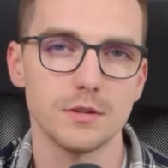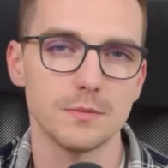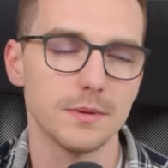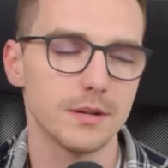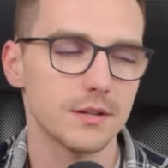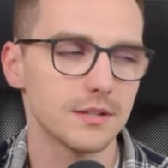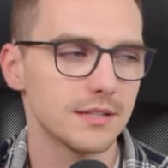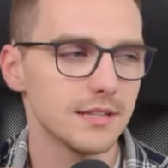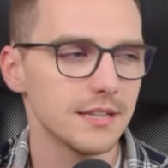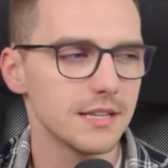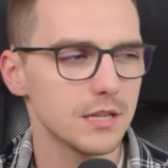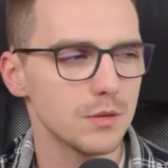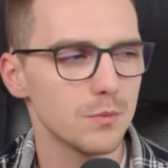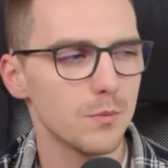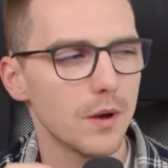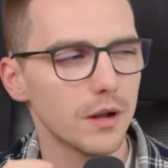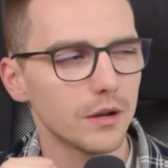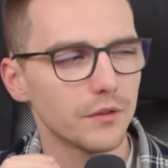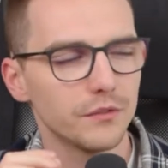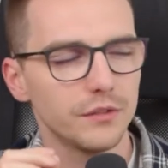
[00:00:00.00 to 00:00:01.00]
because this is
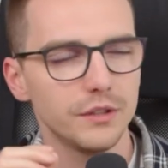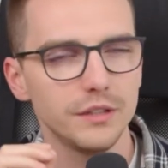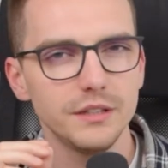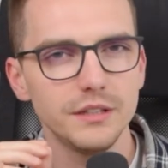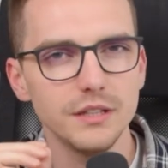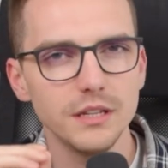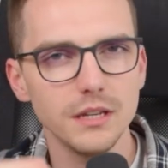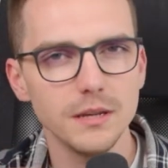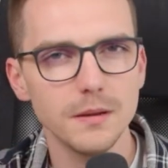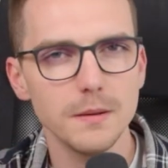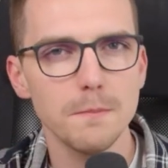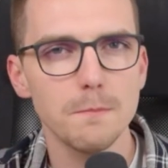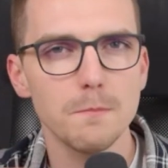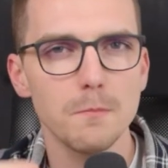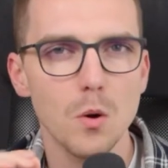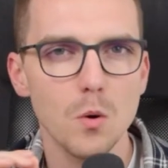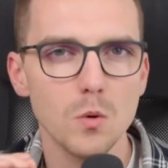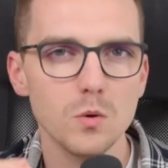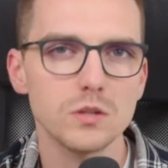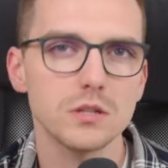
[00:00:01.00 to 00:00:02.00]
one of the
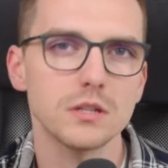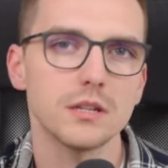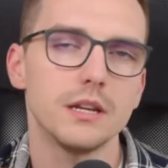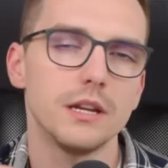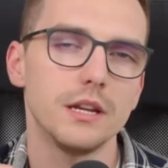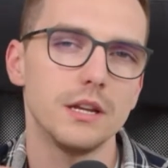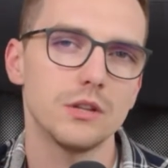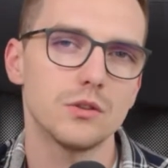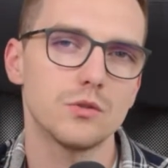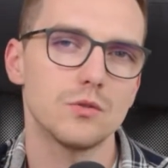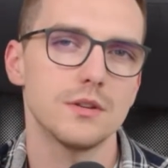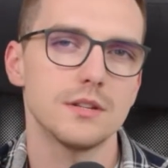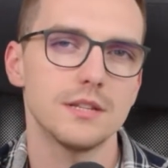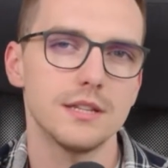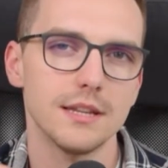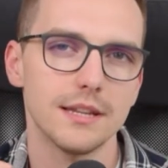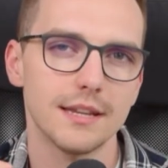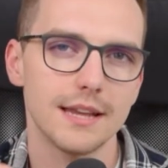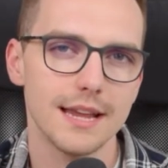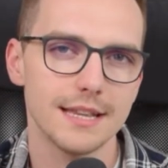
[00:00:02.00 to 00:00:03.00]
most
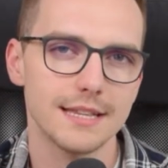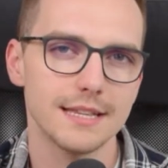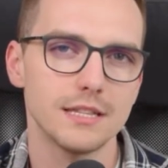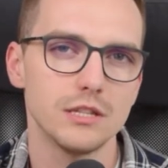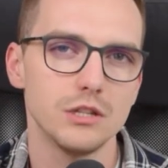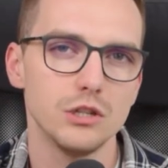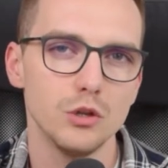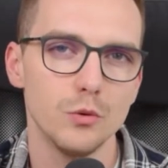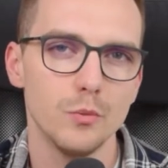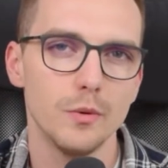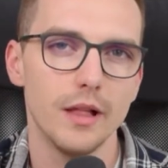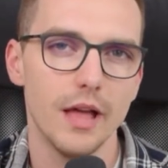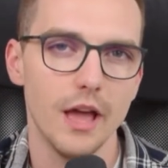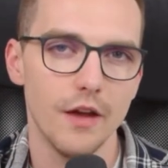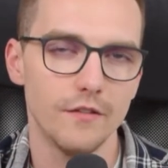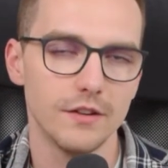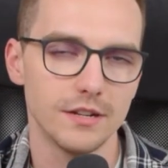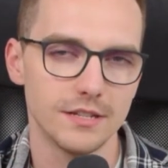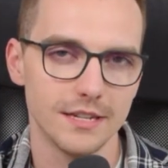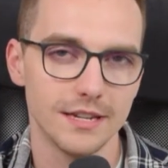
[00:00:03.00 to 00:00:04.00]
interesting cases you will
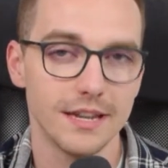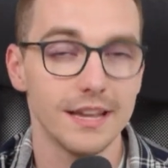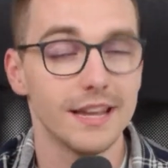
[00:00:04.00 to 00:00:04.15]
ever see.